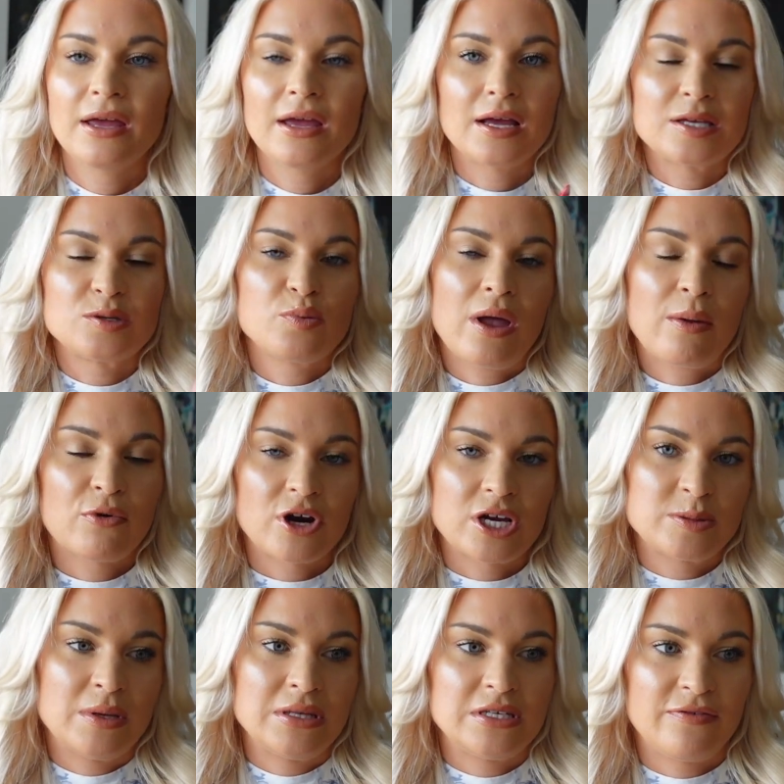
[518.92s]
is way more
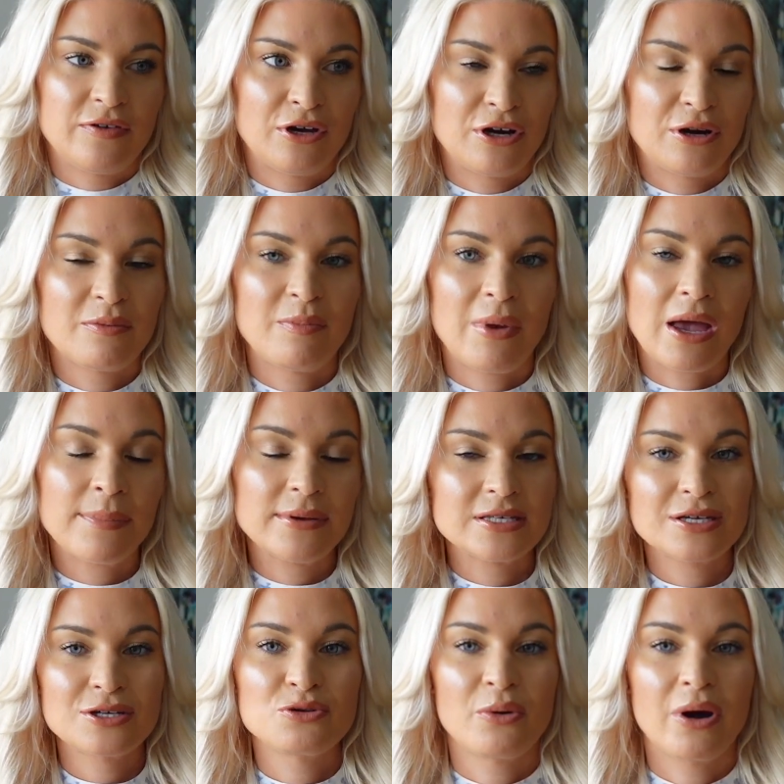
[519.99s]
expensive here. Makeup is
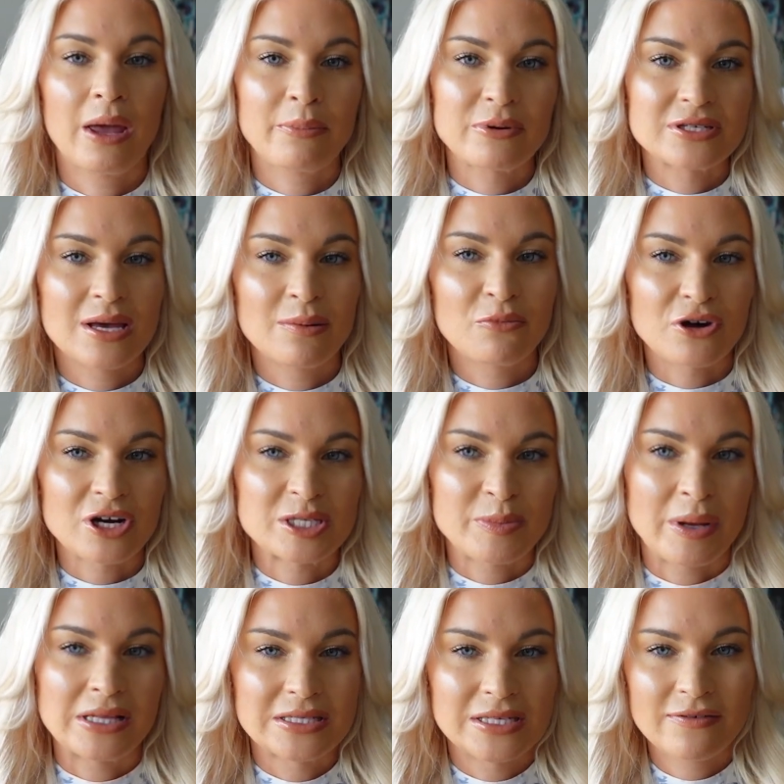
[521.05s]
like 20% more
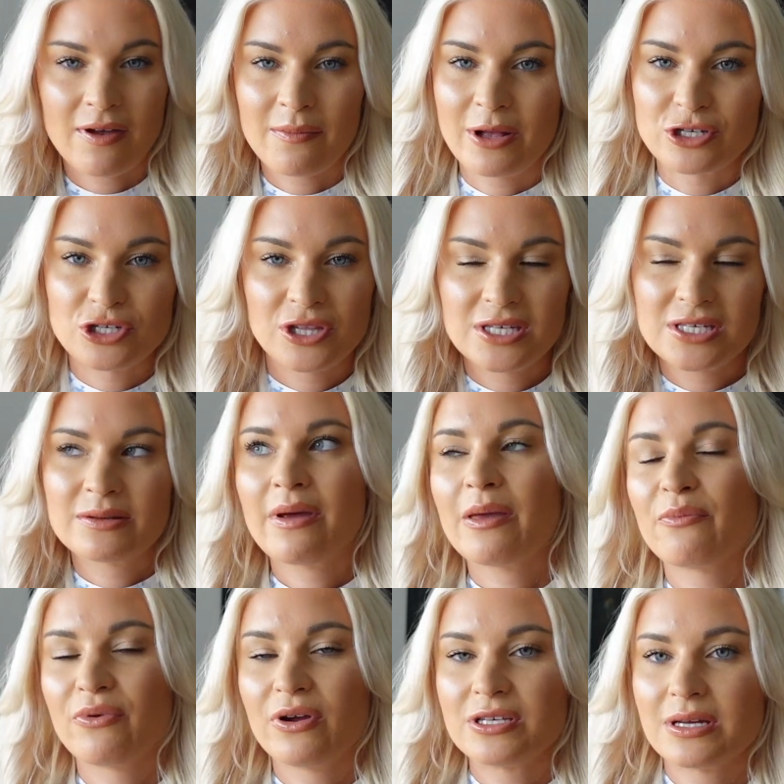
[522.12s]
expensive. I mentioned this in my
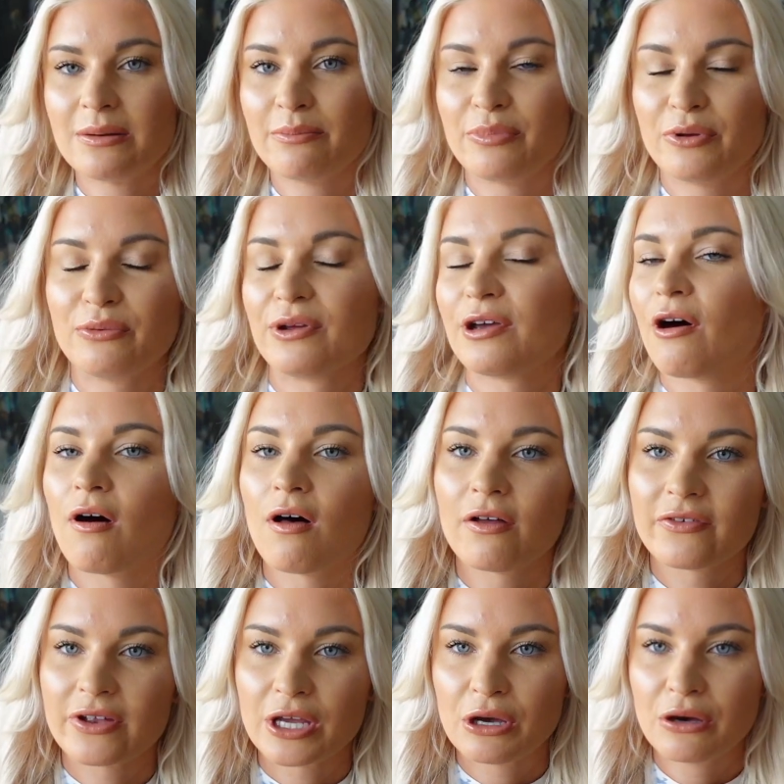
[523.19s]
recent beauty haul
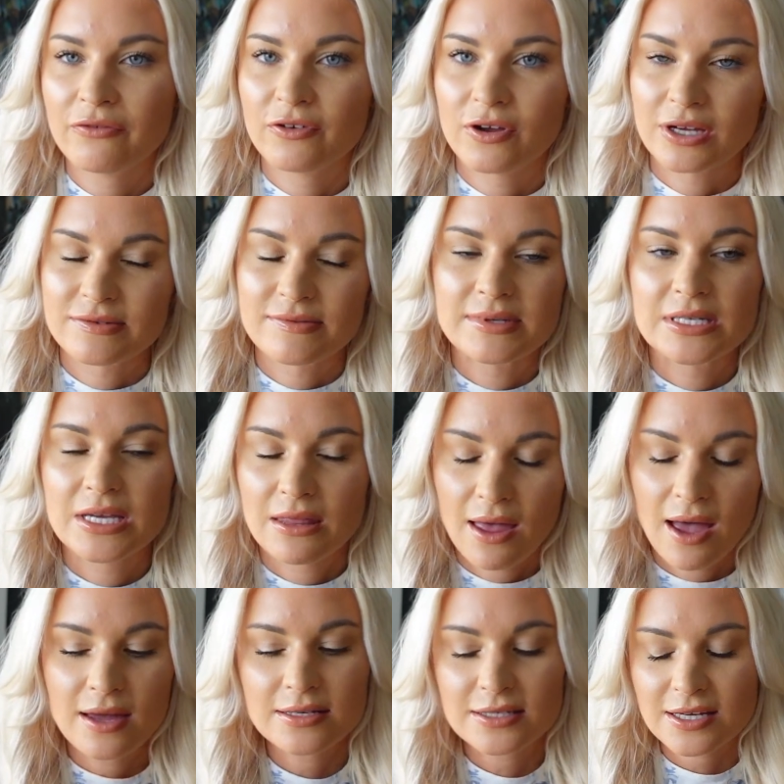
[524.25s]
video, if you guys have seen
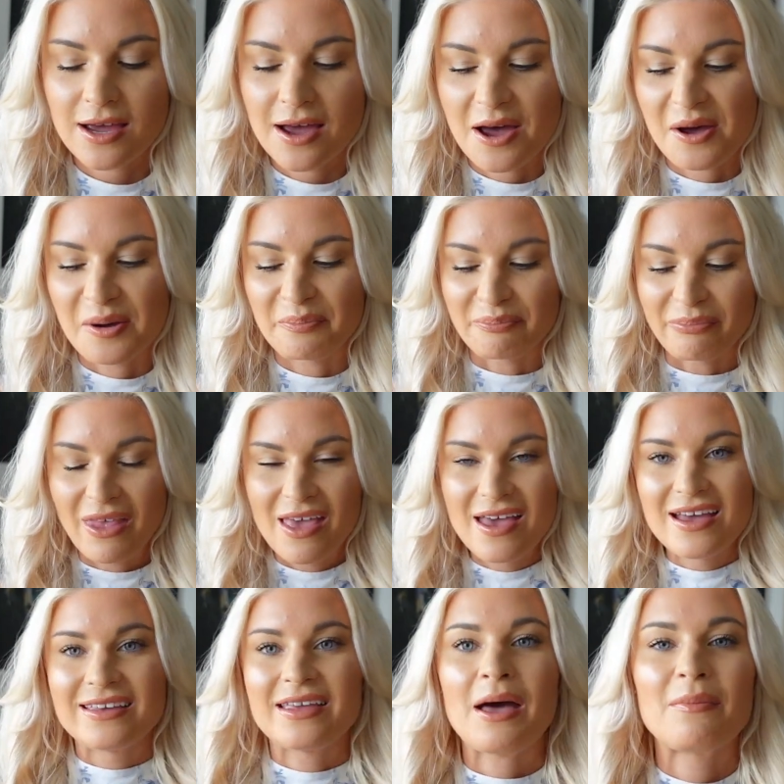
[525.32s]
that.
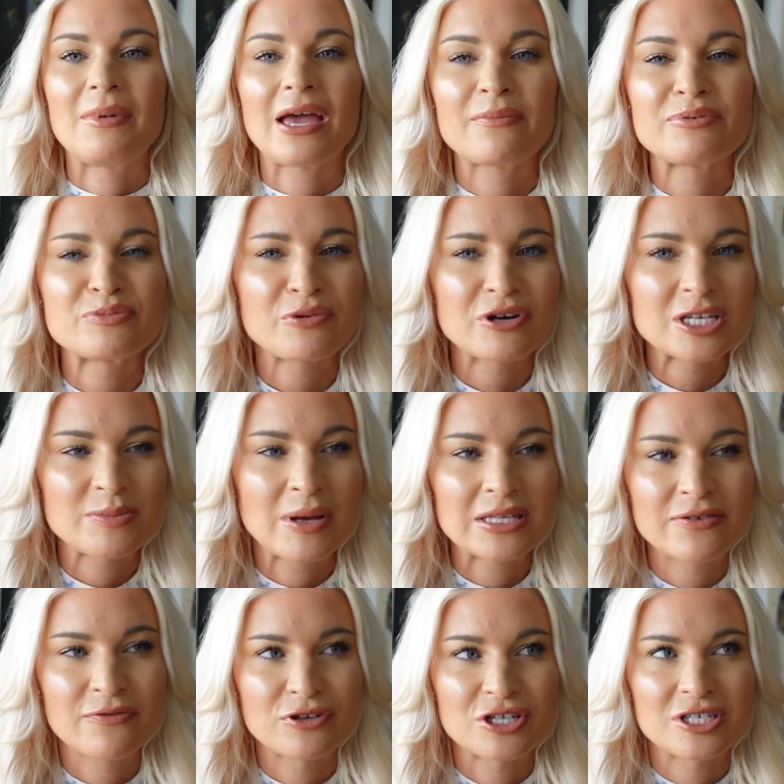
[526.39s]
Yeah, makeup is more
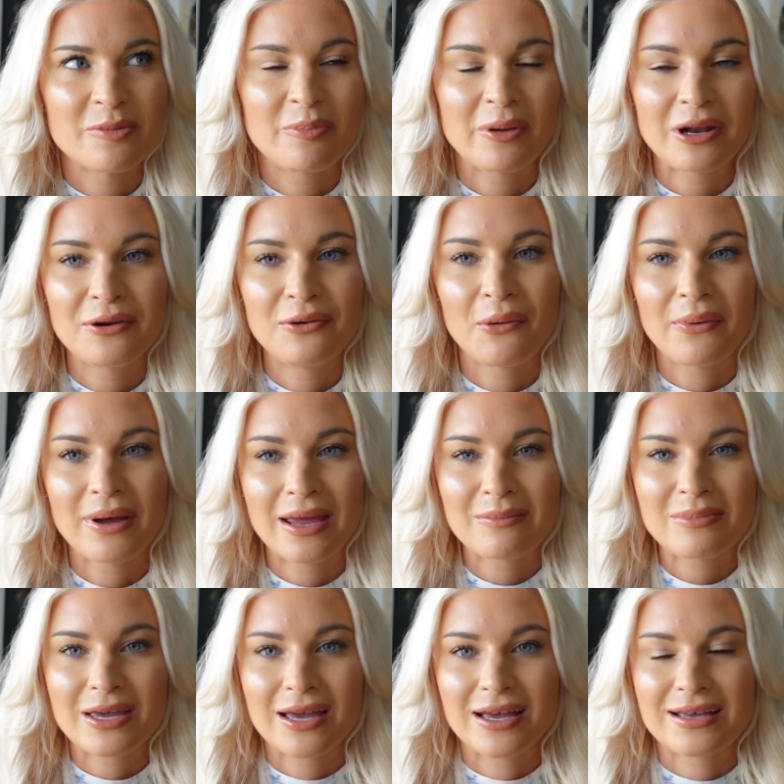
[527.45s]
expensive, which is a bit annoying,
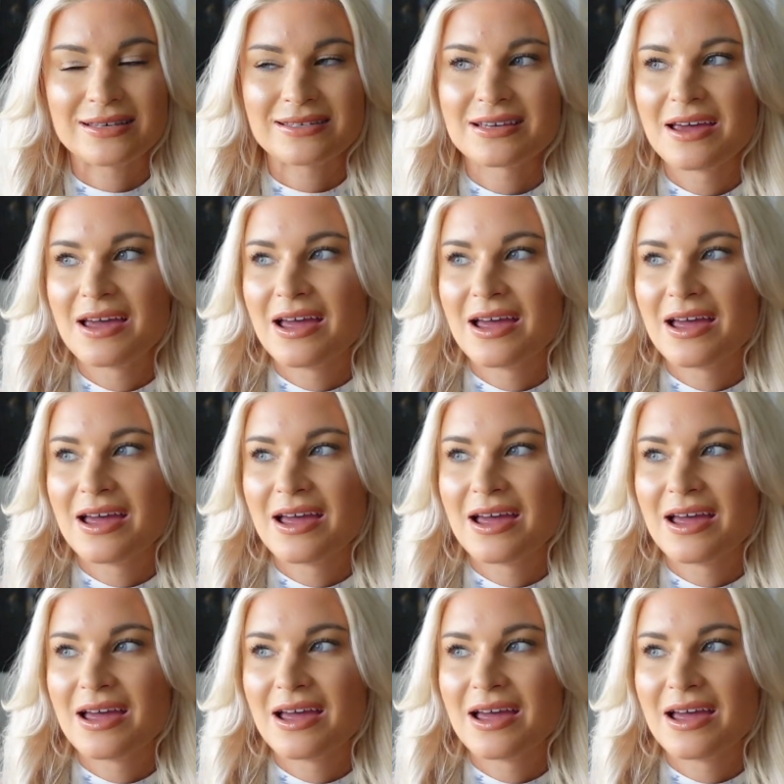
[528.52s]
because